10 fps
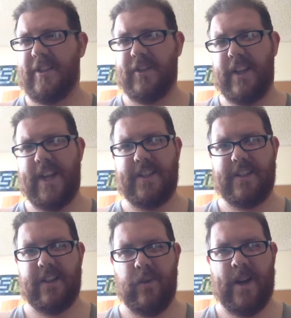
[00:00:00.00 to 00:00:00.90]

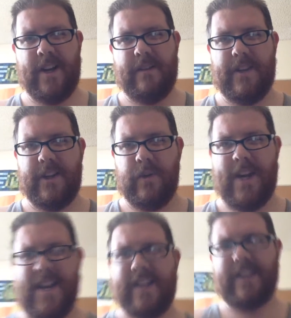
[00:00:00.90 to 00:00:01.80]
slates in a
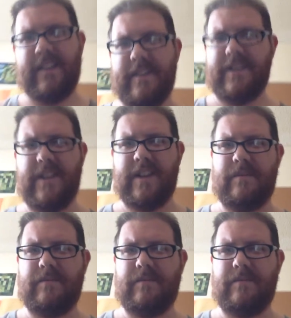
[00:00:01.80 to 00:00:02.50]
way, because